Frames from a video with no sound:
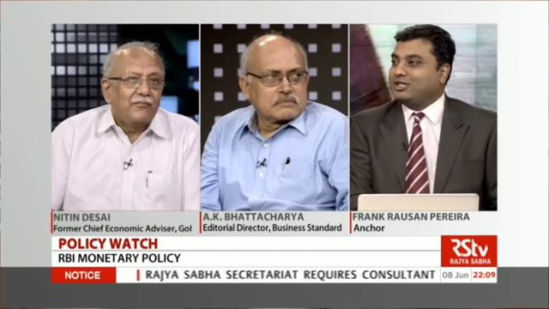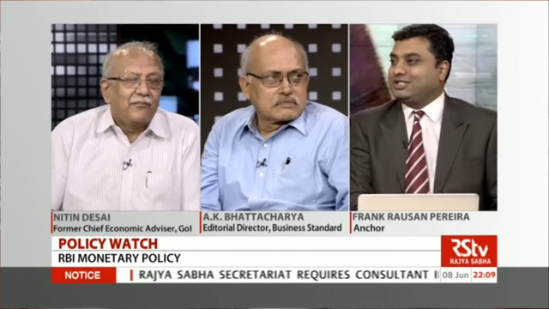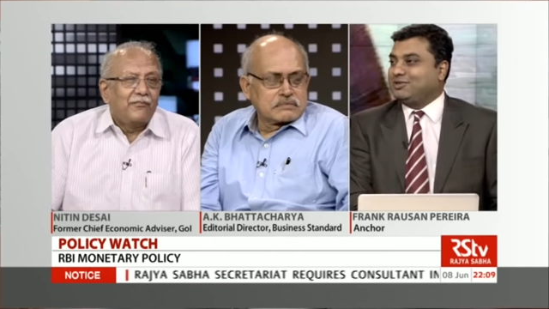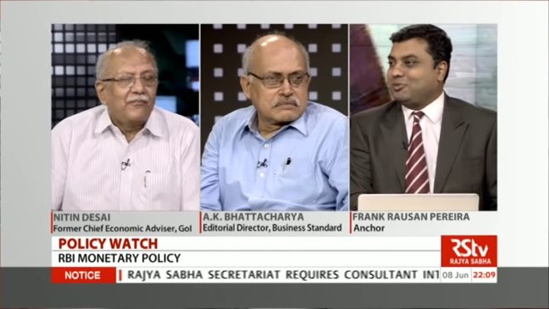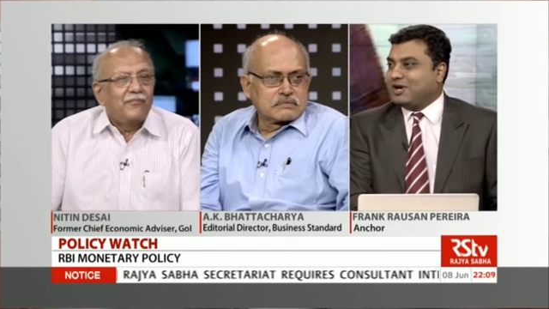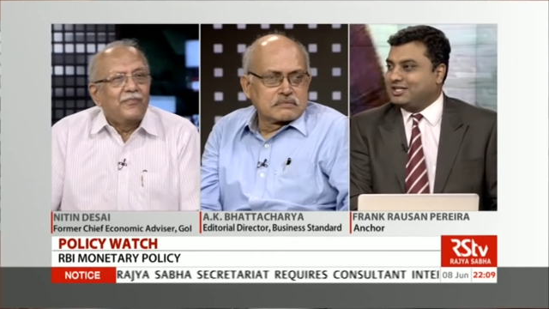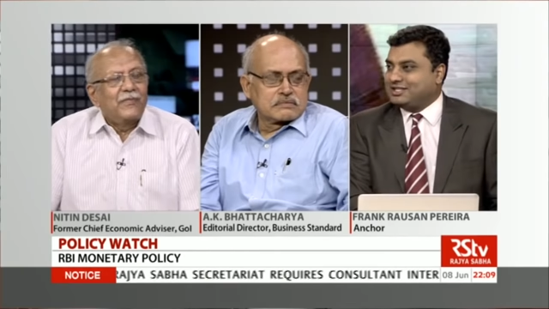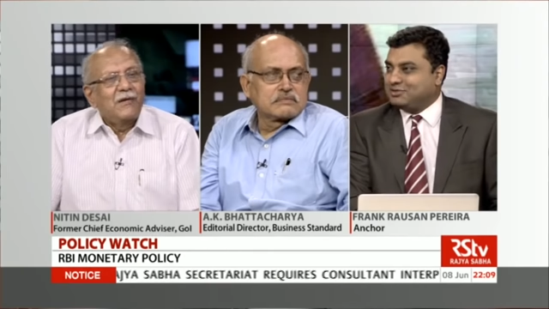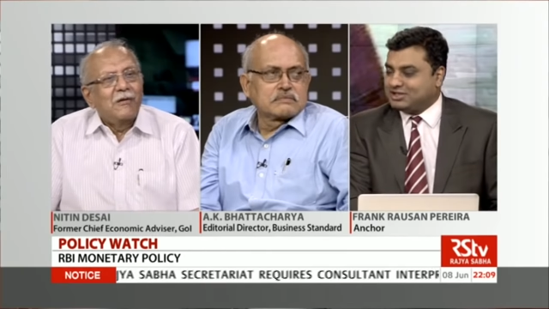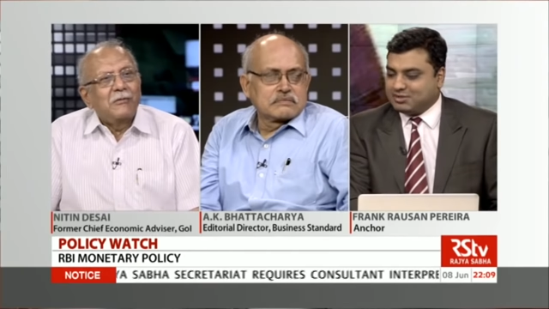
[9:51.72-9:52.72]
Speaker 1: what is the
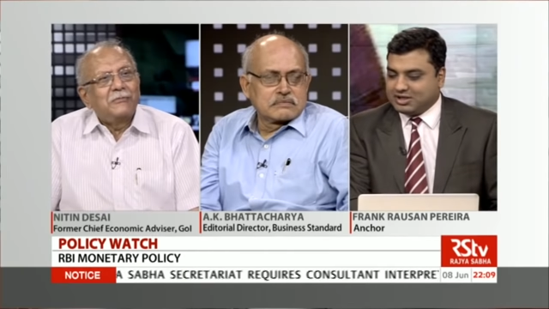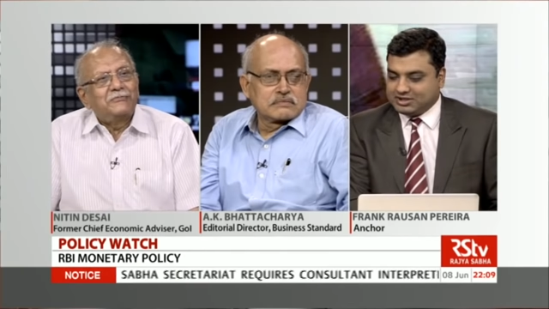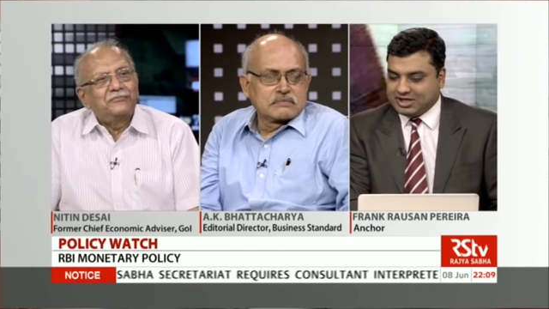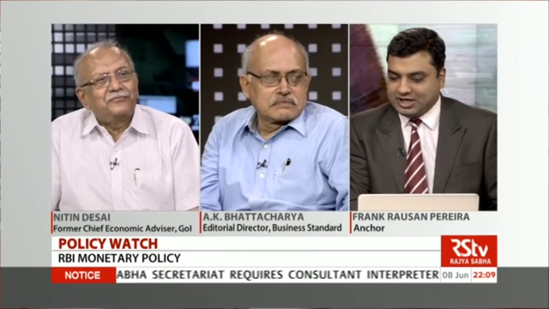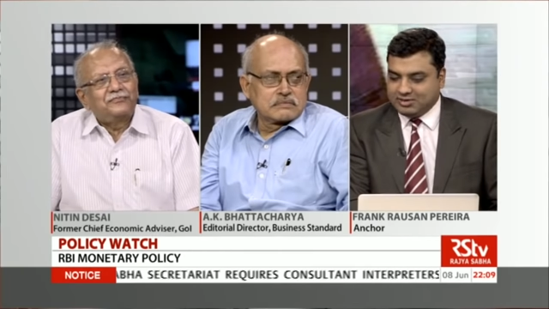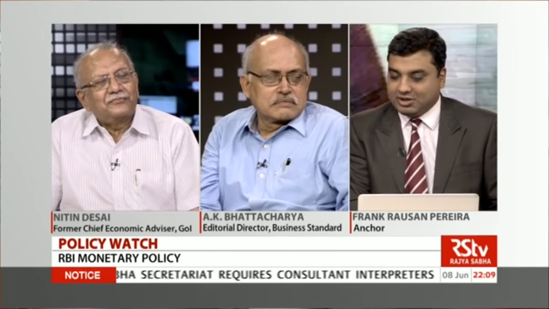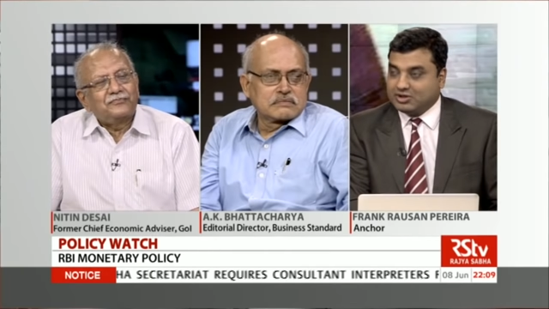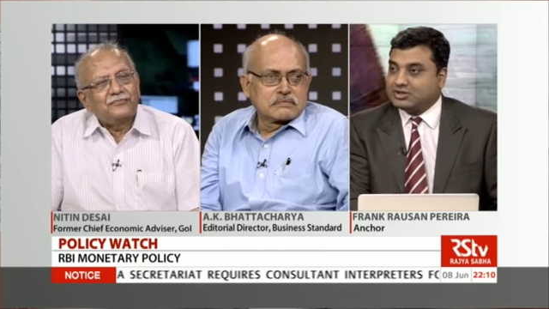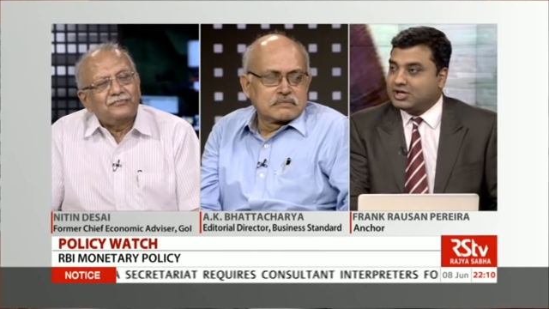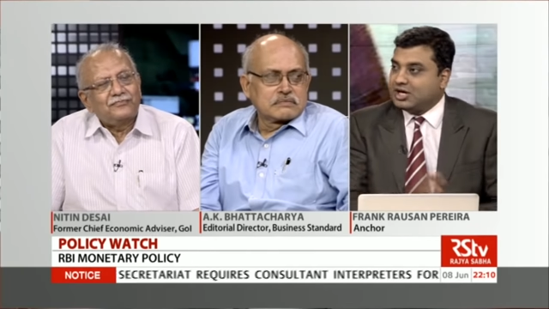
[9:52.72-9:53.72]
price, Mr.
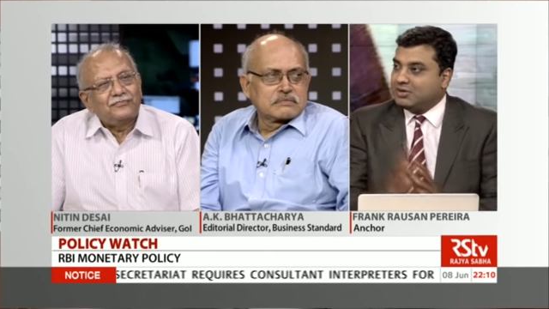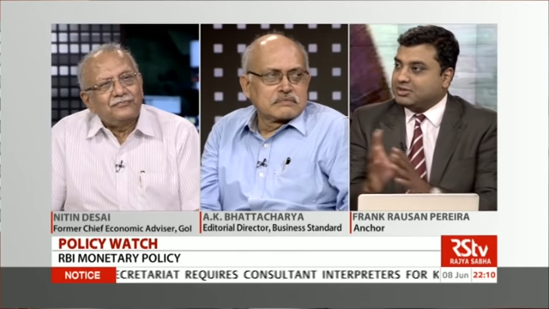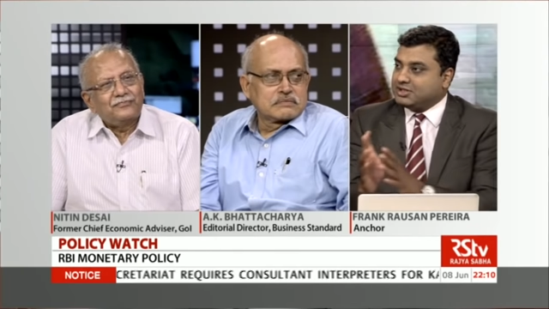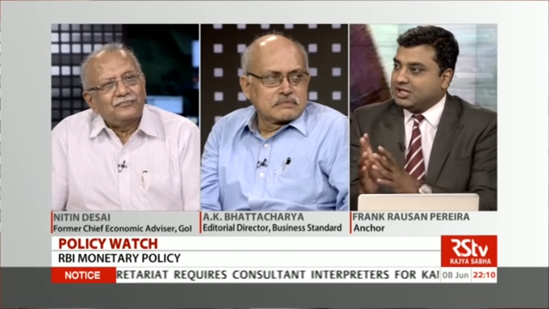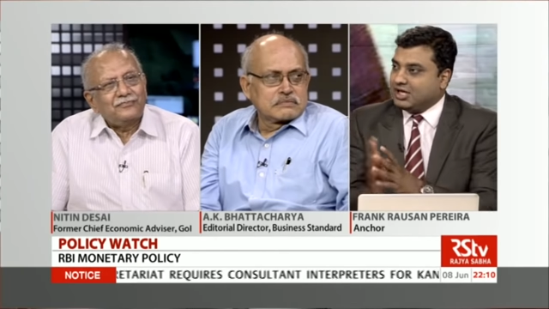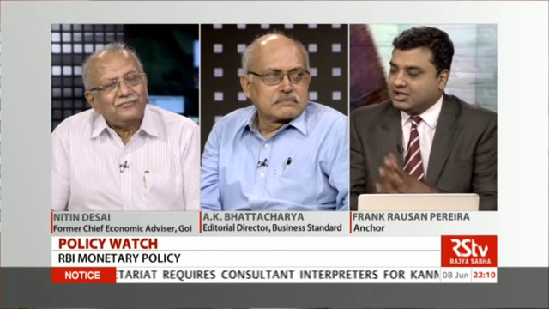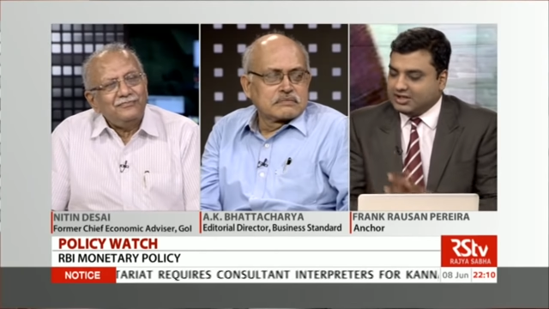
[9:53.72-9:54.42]
Bhattacharya? Because Mr.